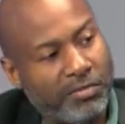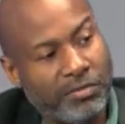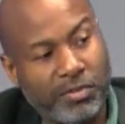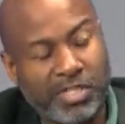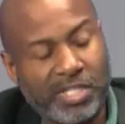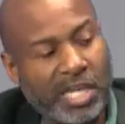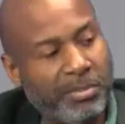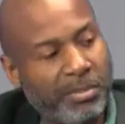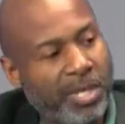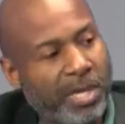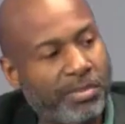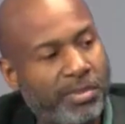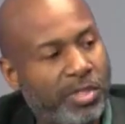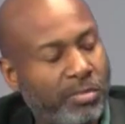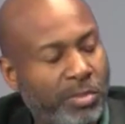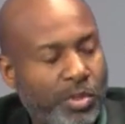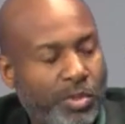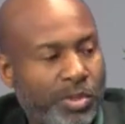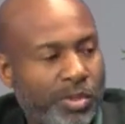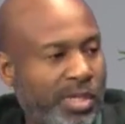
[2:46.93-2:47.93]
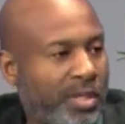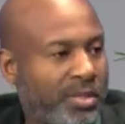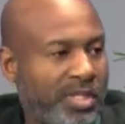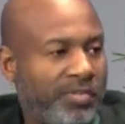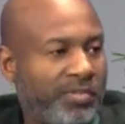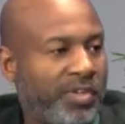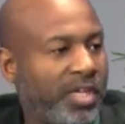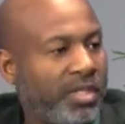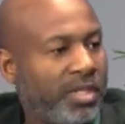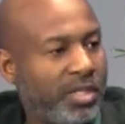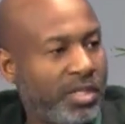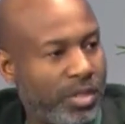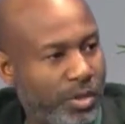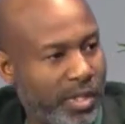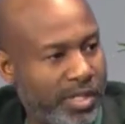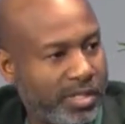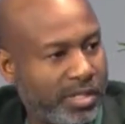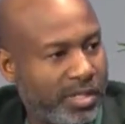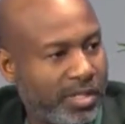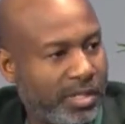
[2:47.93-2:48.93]
First time it happened to me was when I was living in the
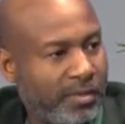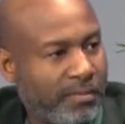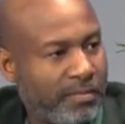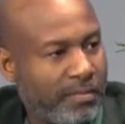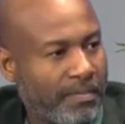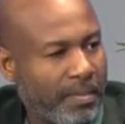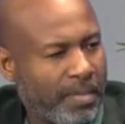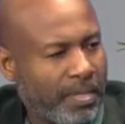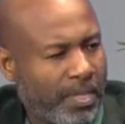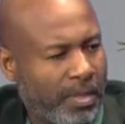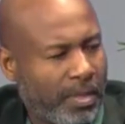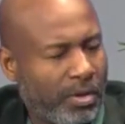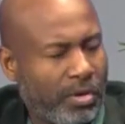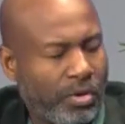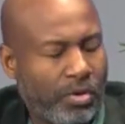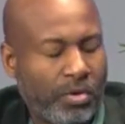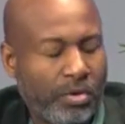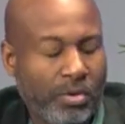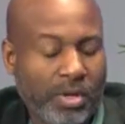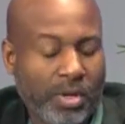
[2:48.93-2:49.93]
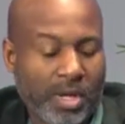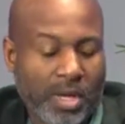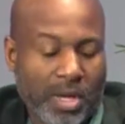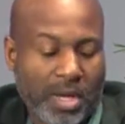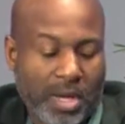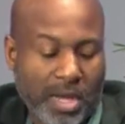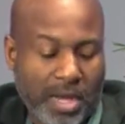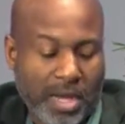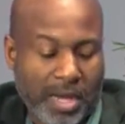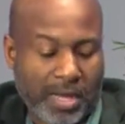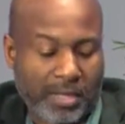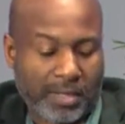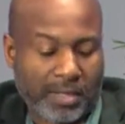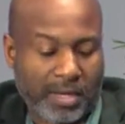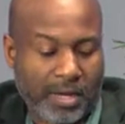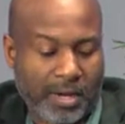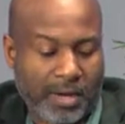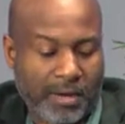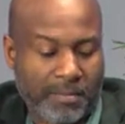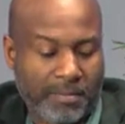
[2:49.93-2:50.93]
US, you know? And
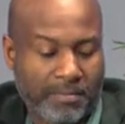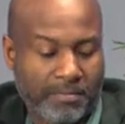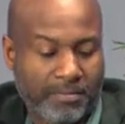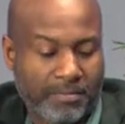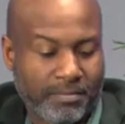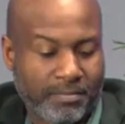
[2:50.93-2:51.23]
um,